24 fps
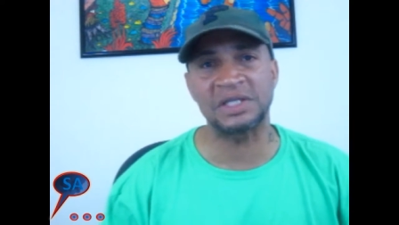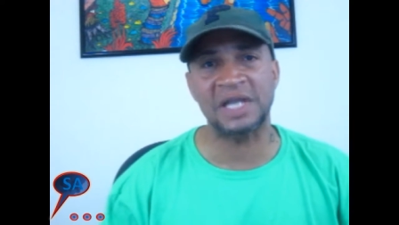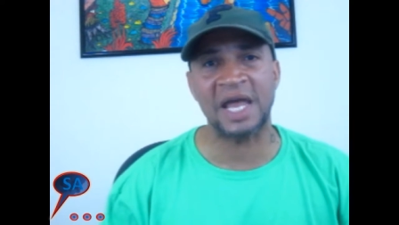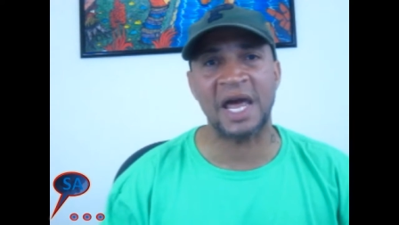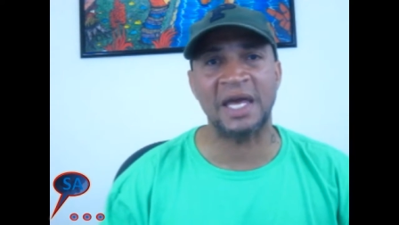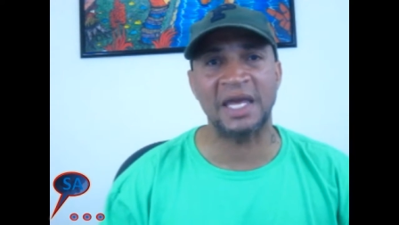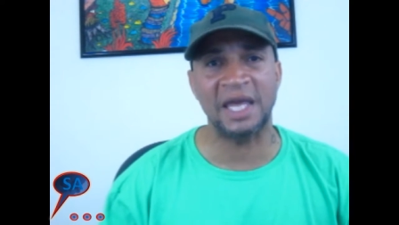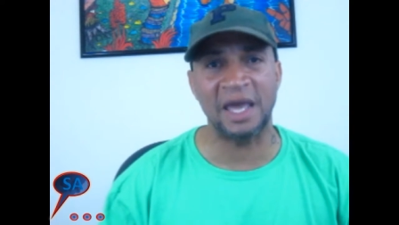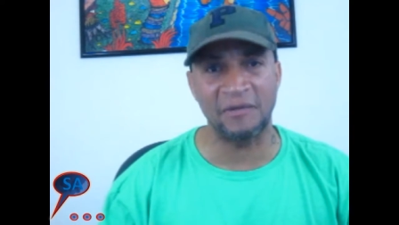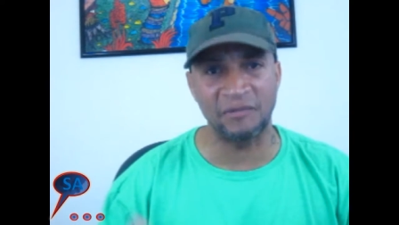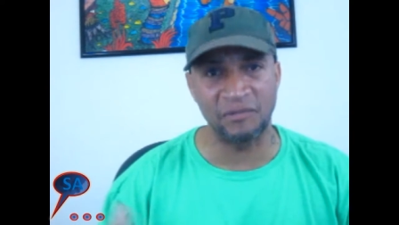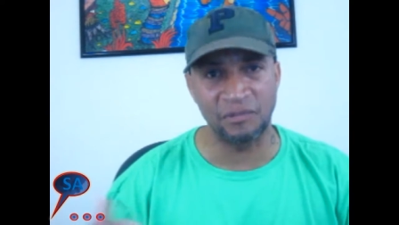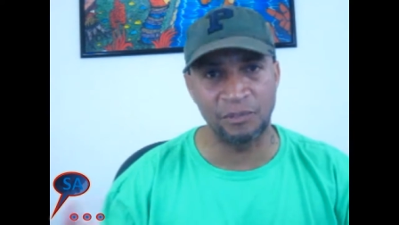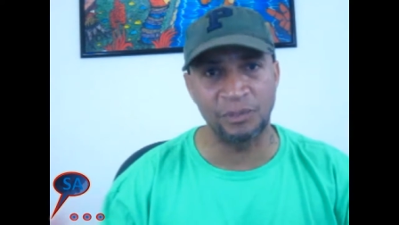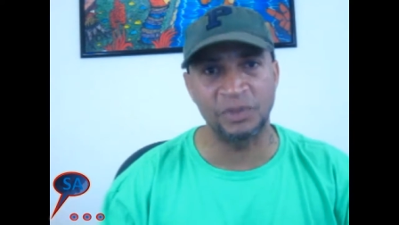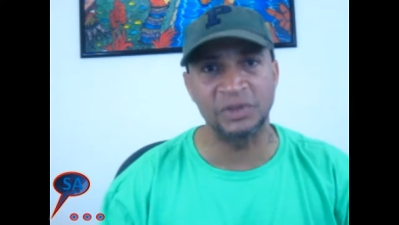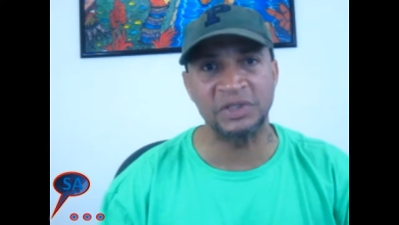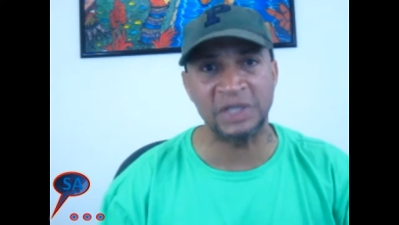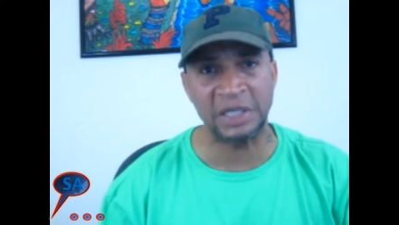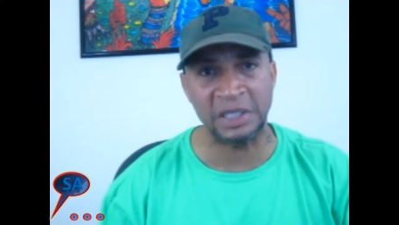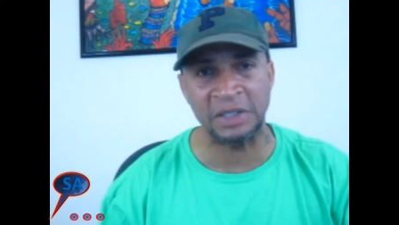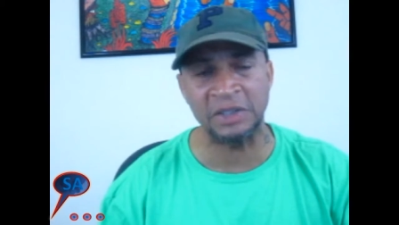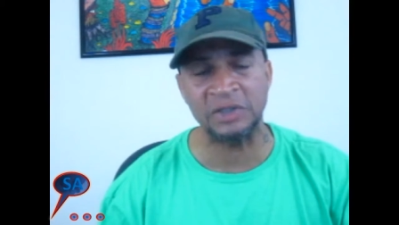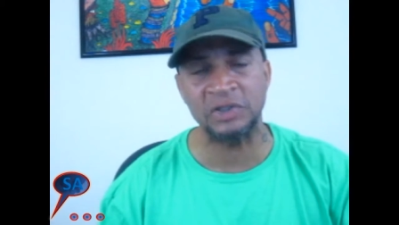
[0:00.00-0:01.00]
I have
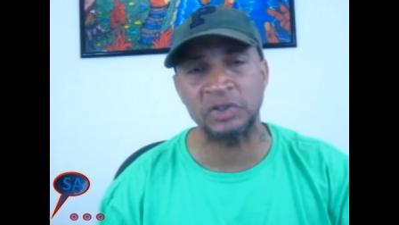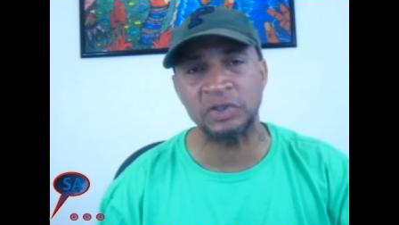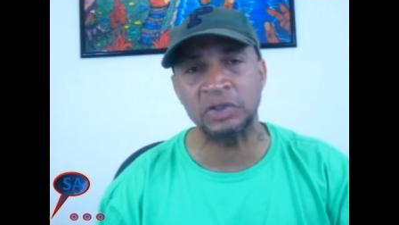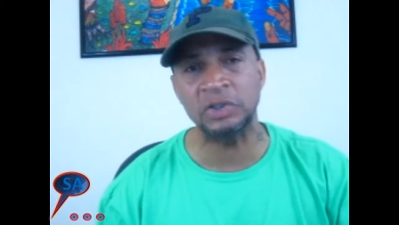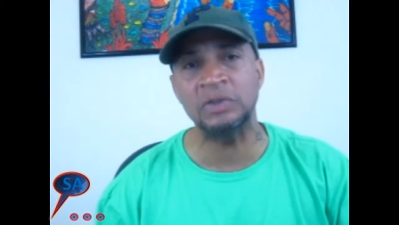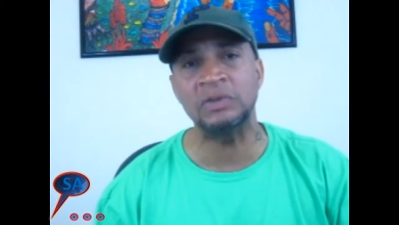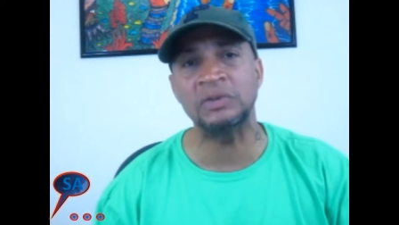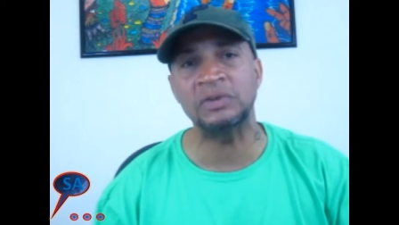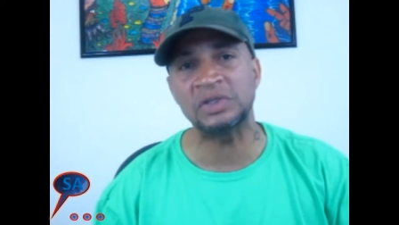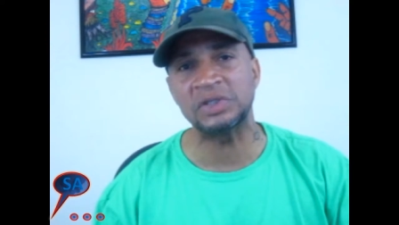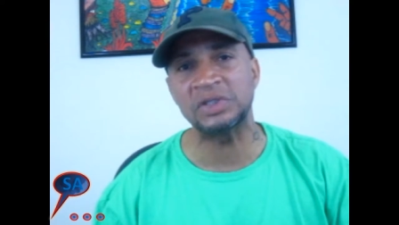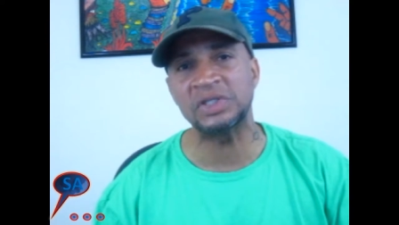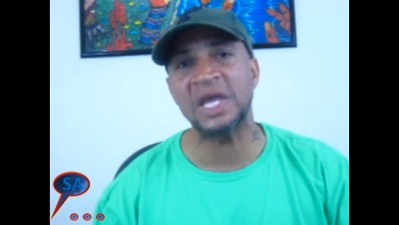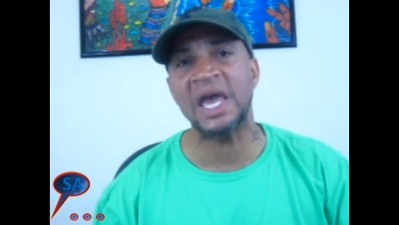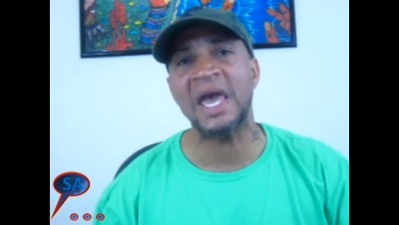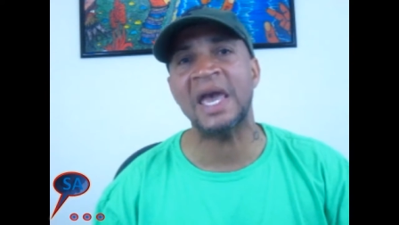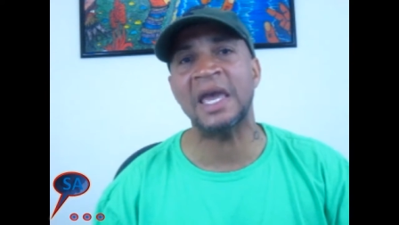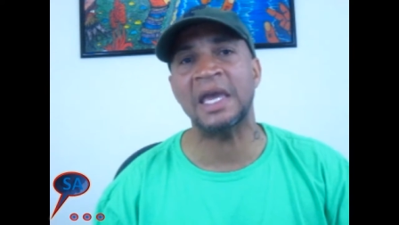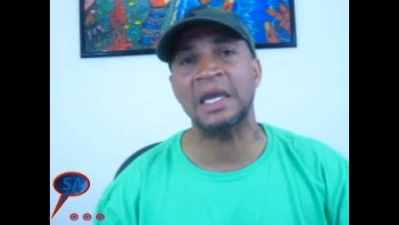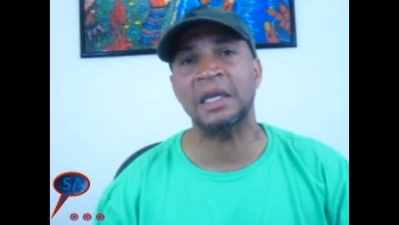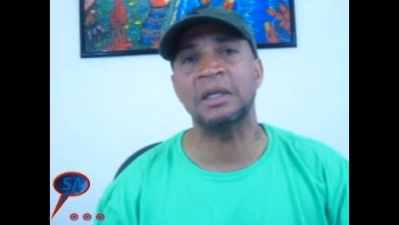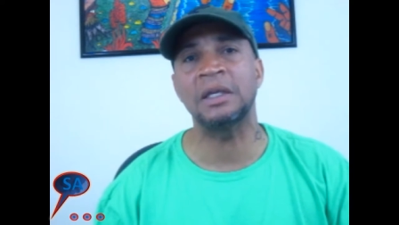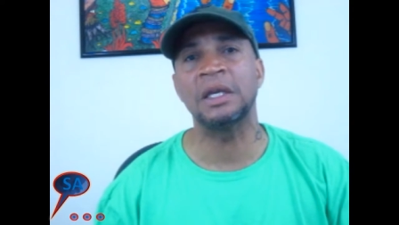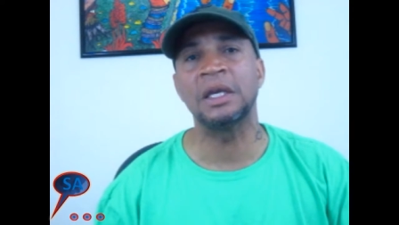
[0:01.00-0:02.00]
presented to you
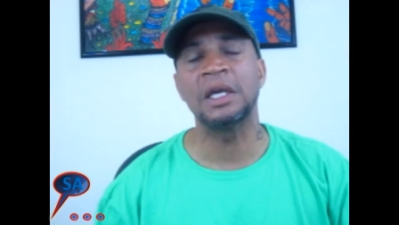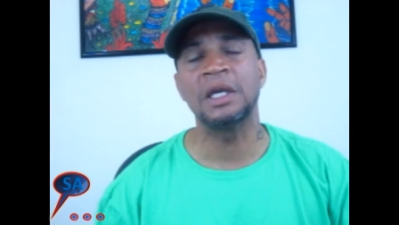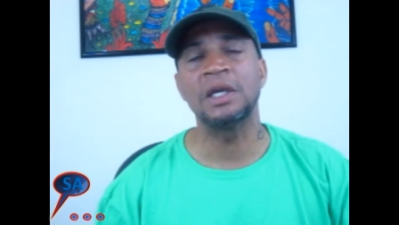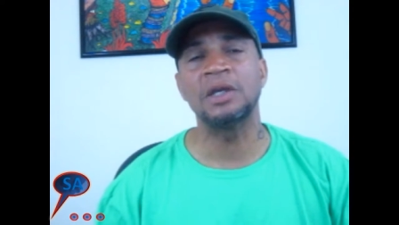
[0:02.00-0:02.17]
today,